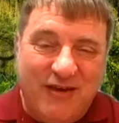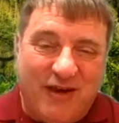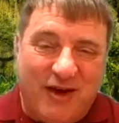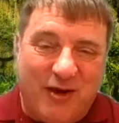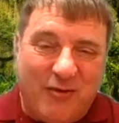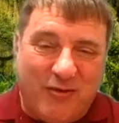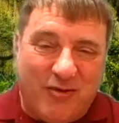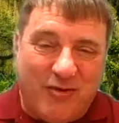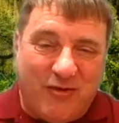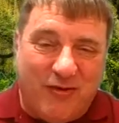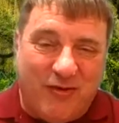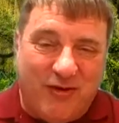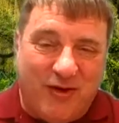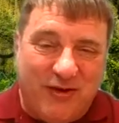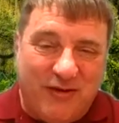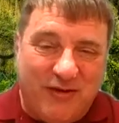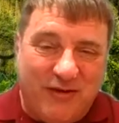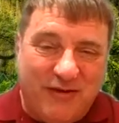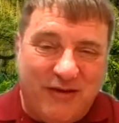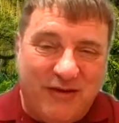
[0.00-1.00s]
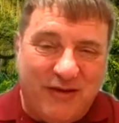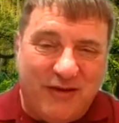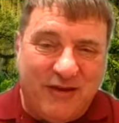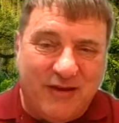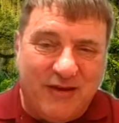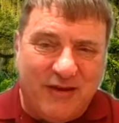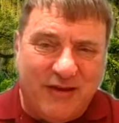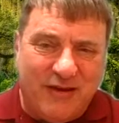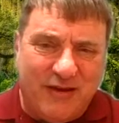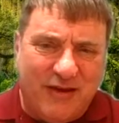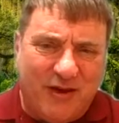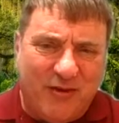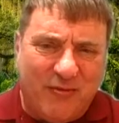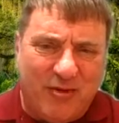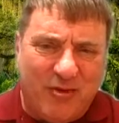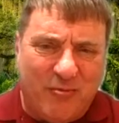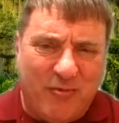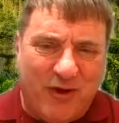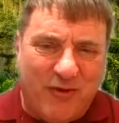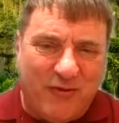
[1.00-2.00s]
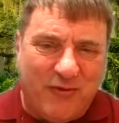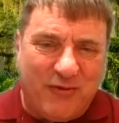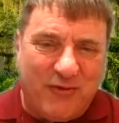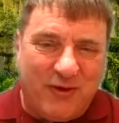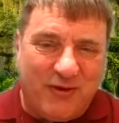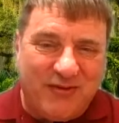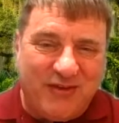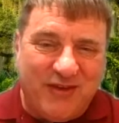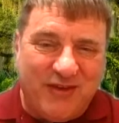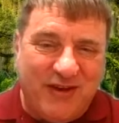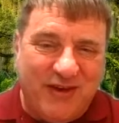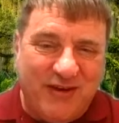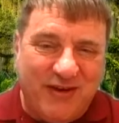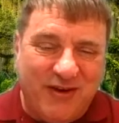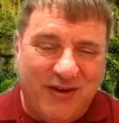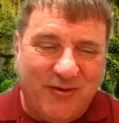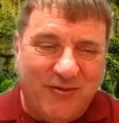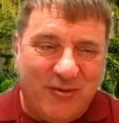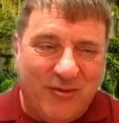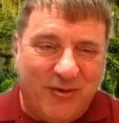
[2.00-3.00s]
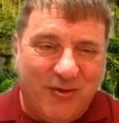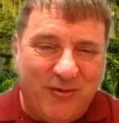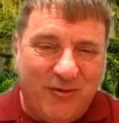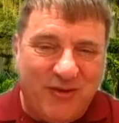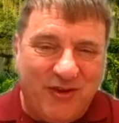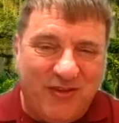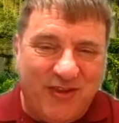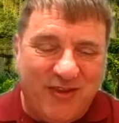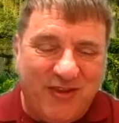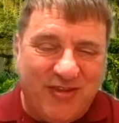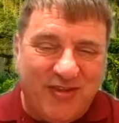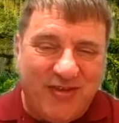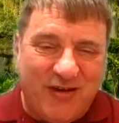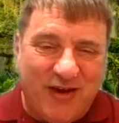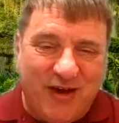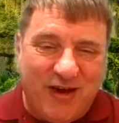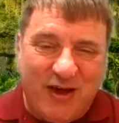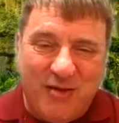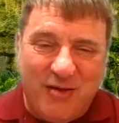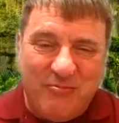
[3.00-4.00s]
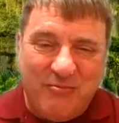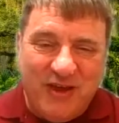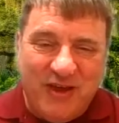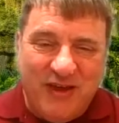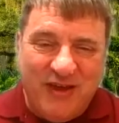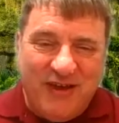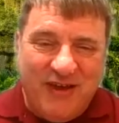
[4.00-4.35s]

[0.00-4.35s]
I was on, and I was about 13 years old at this time.